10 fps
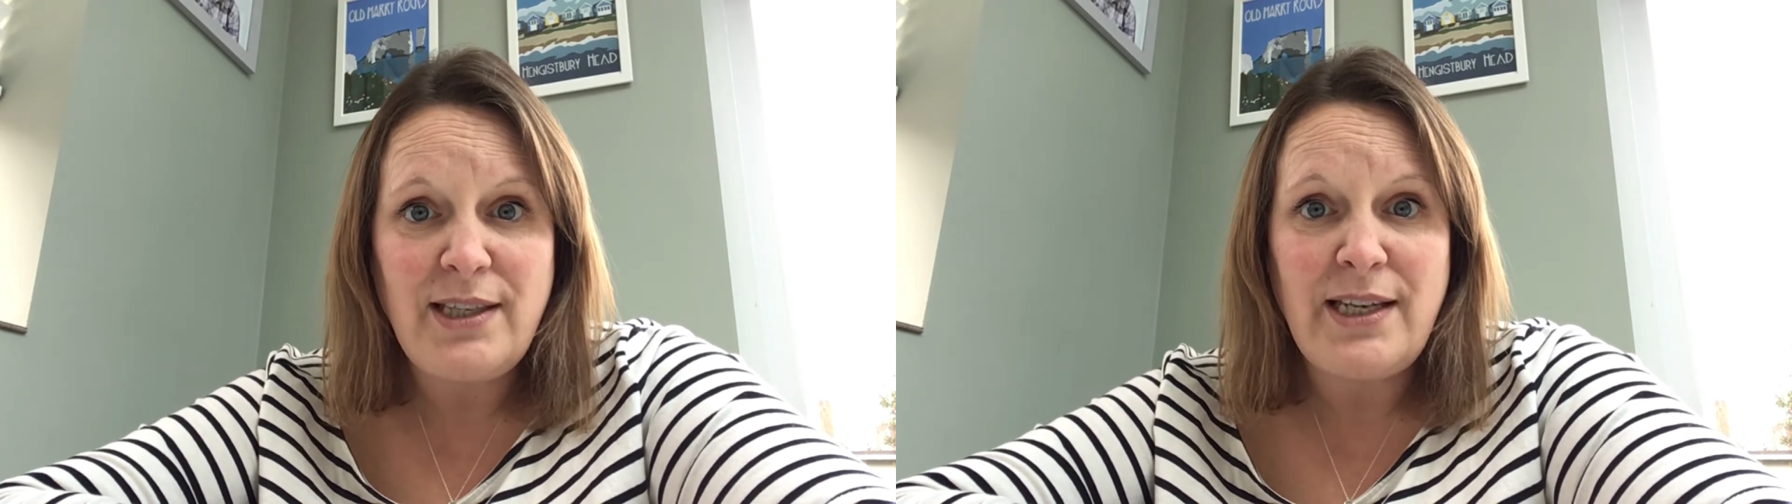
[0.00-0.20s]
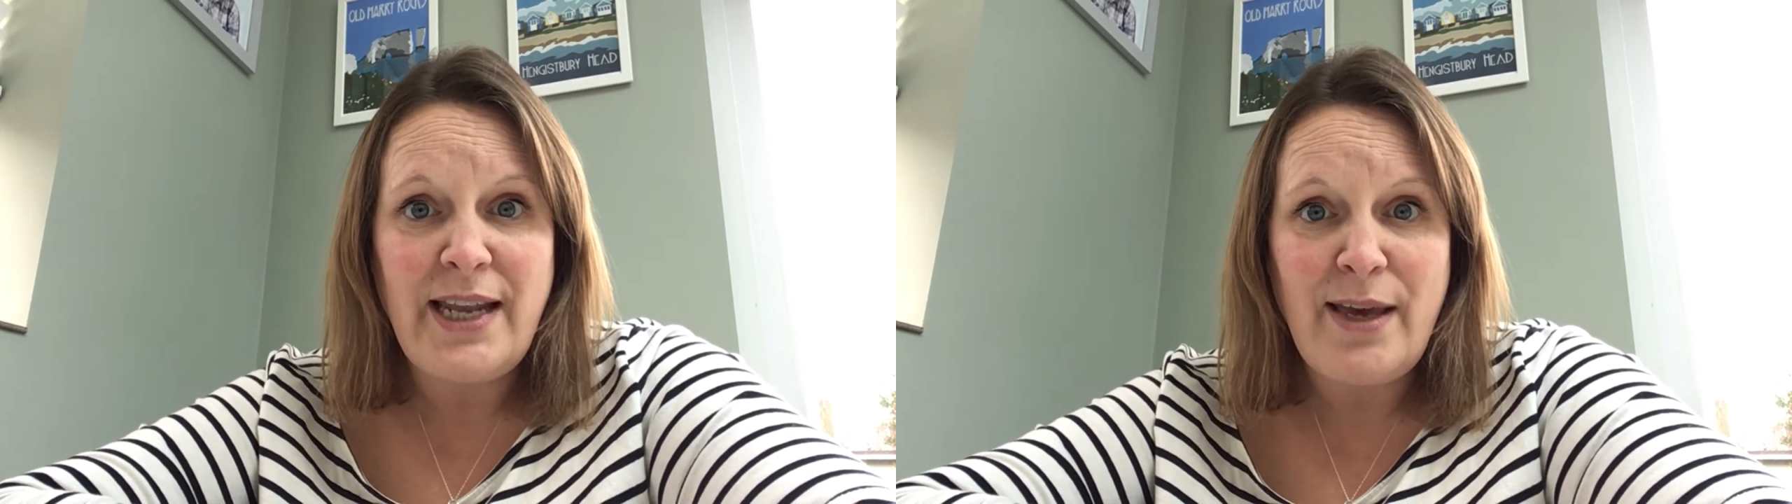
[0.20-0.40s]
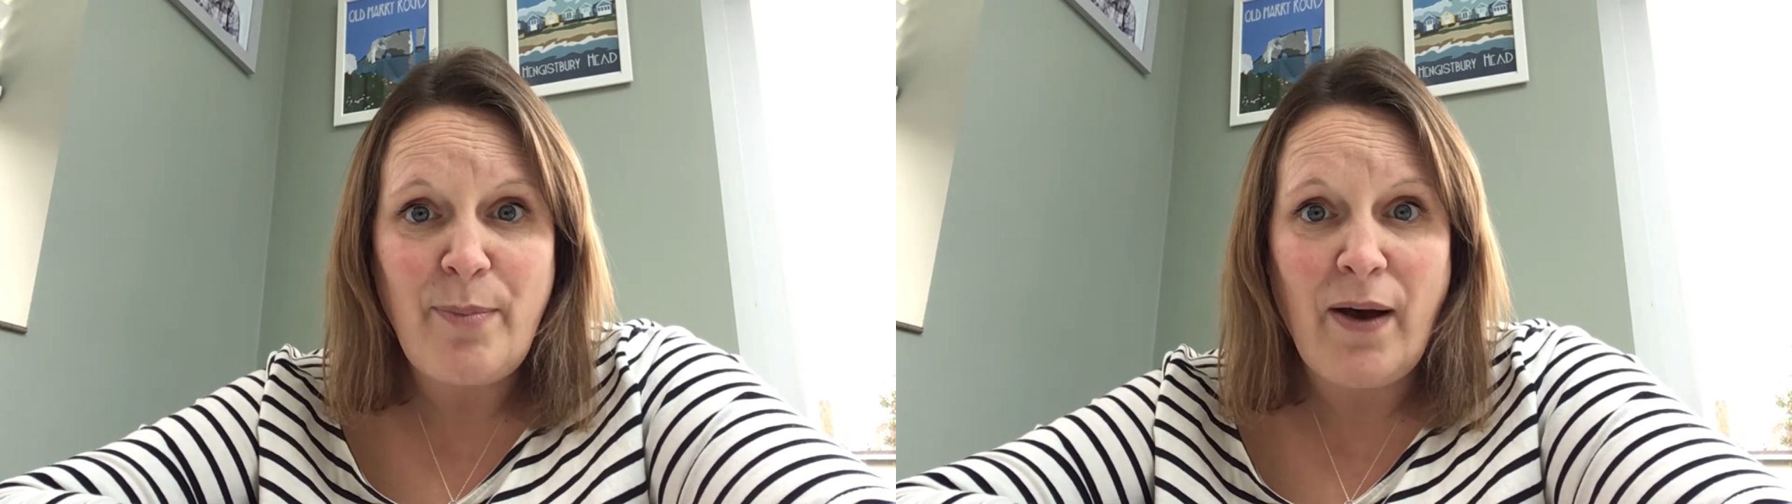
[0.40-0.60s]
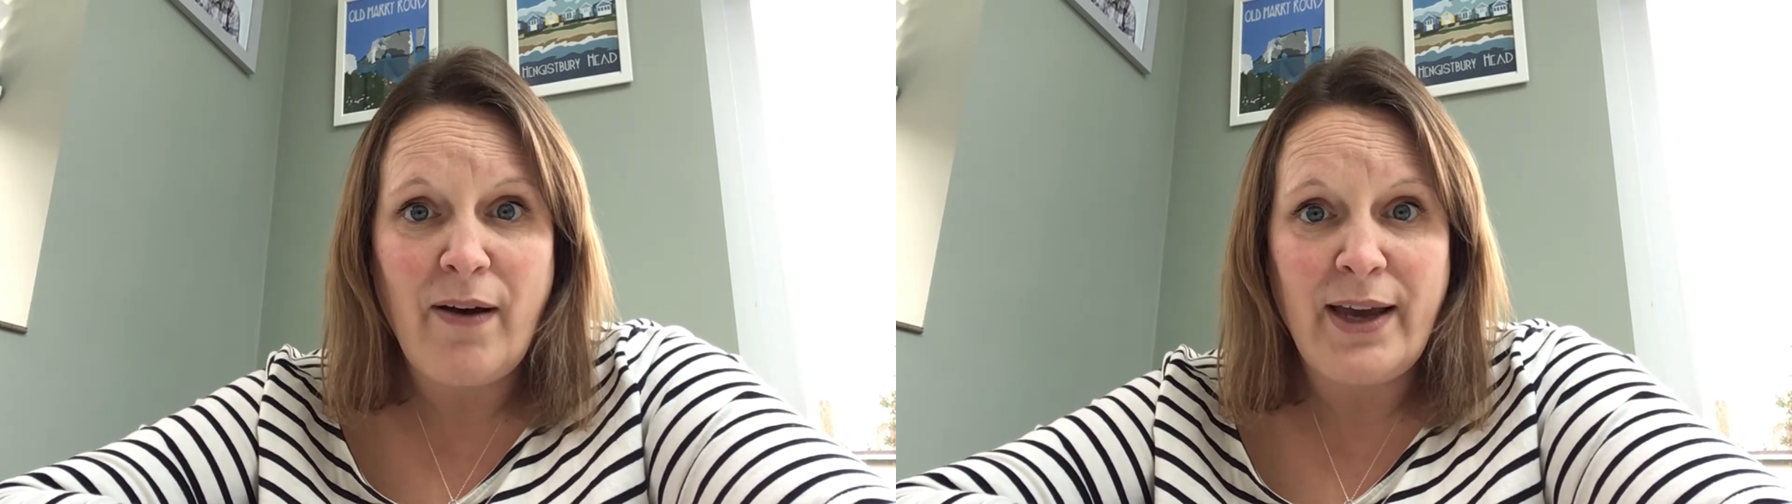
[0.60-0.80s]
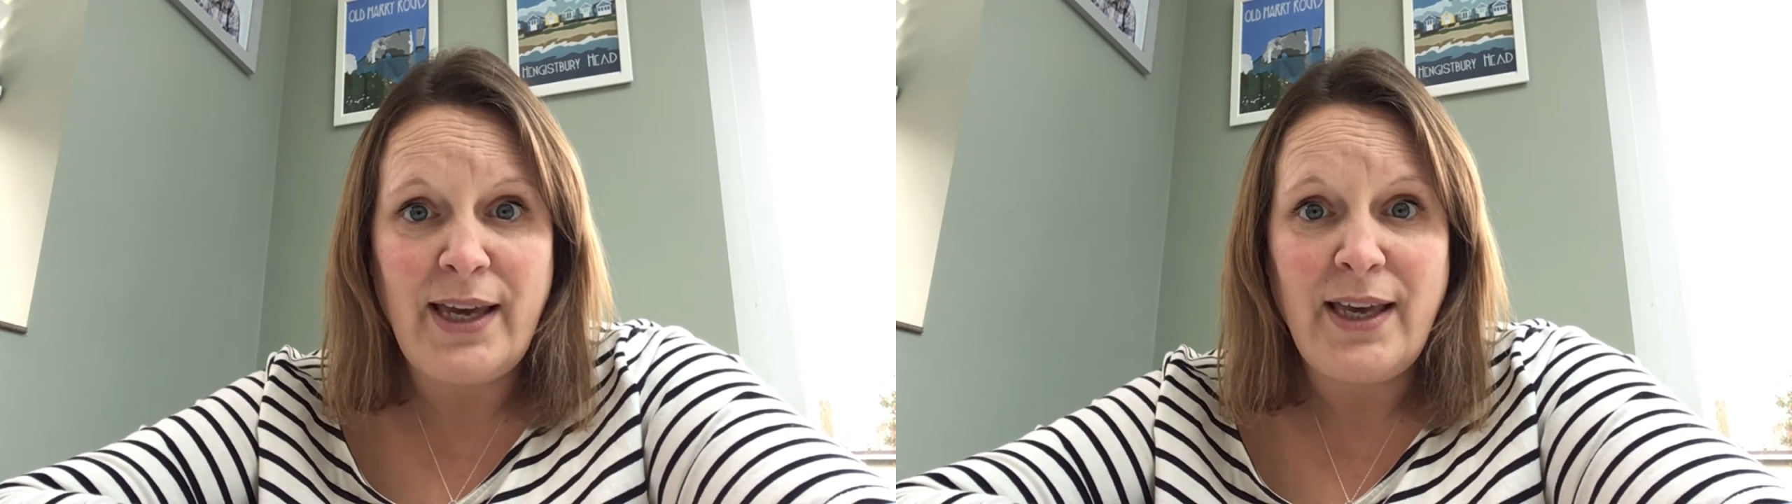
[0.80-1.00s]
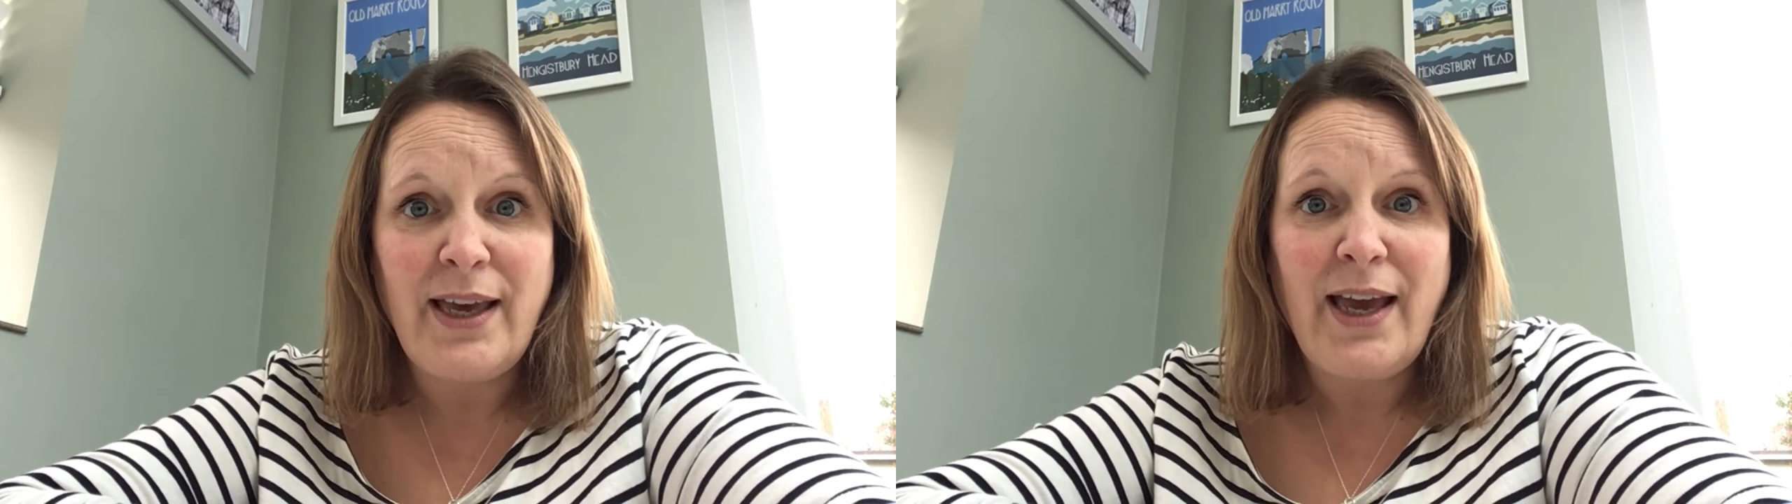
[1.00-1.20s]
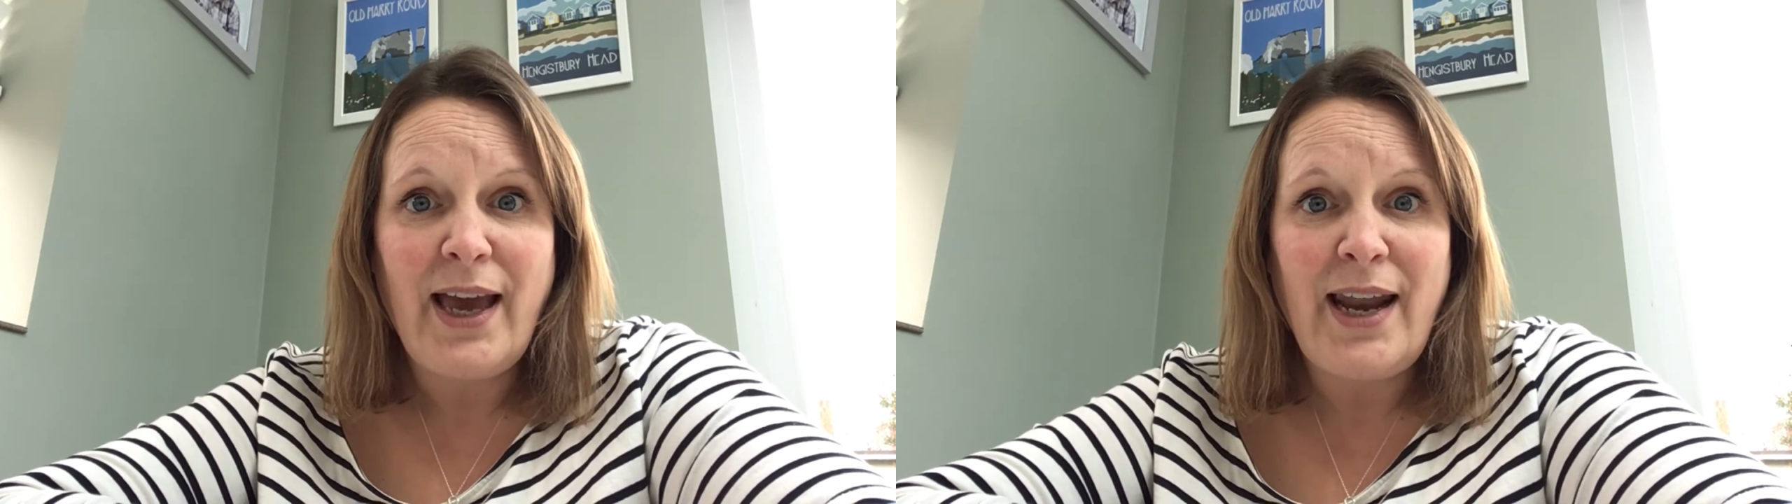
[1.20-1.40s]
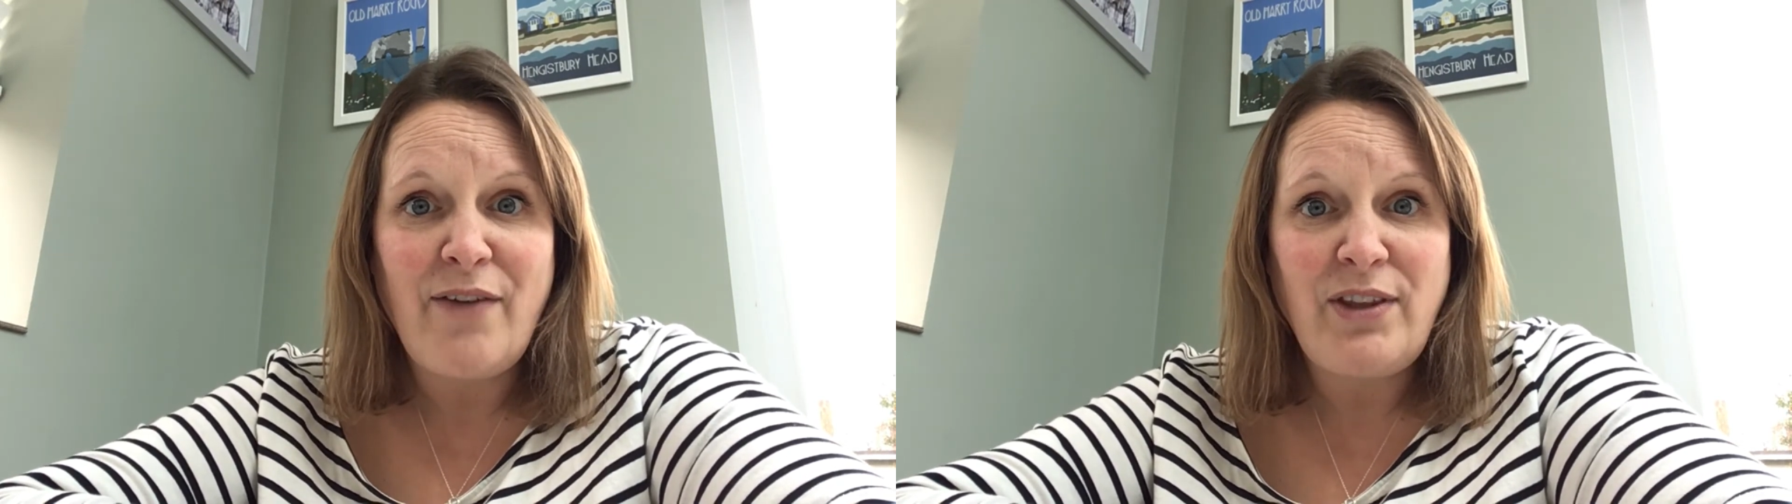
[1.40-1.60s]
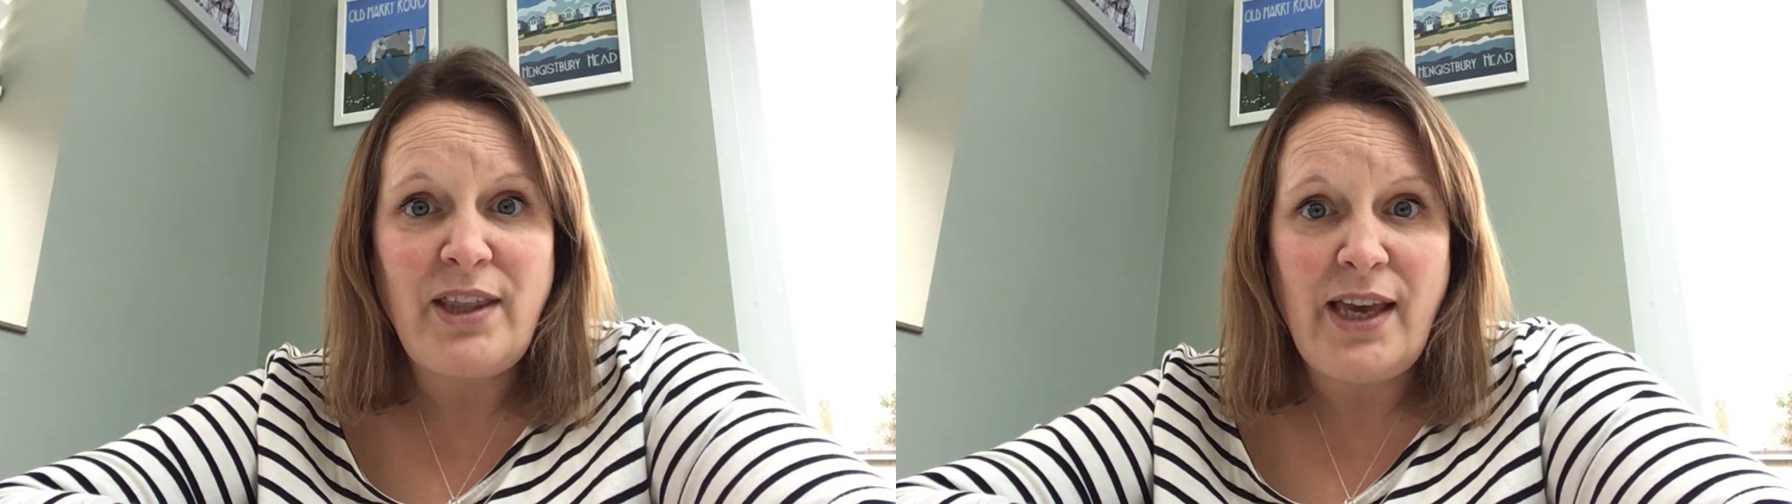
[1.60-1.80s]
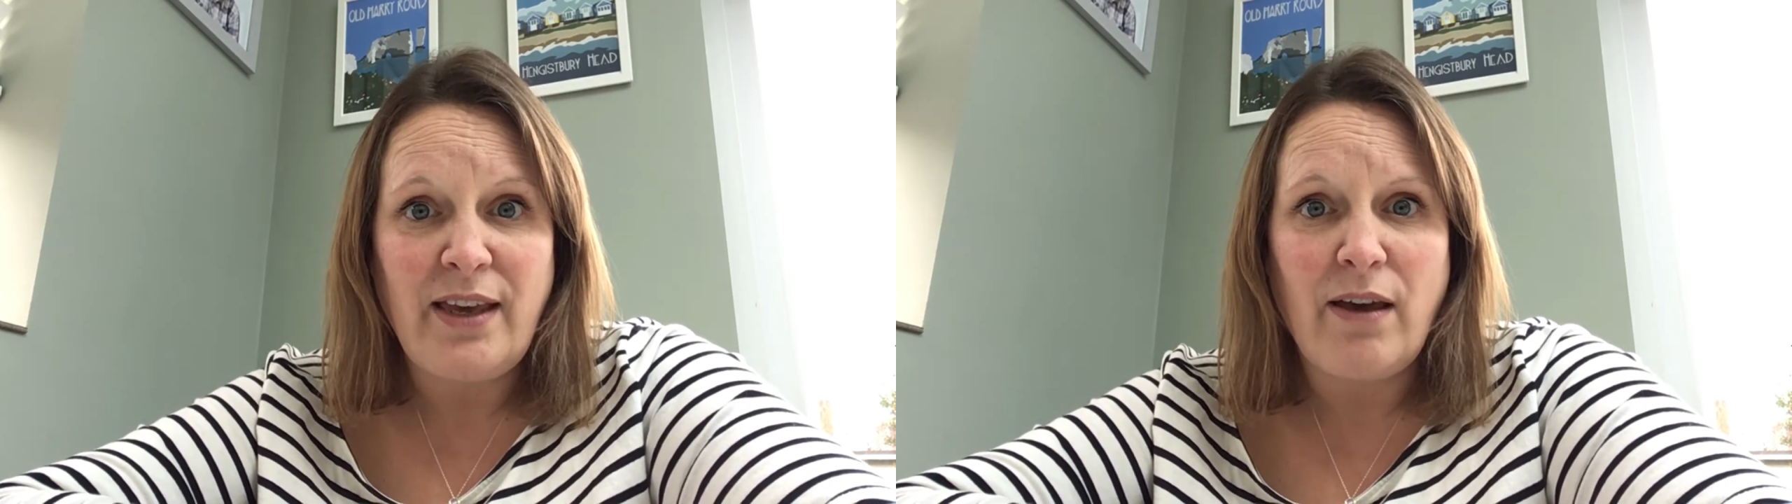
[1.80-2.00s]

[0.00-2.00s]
nearby and have a think.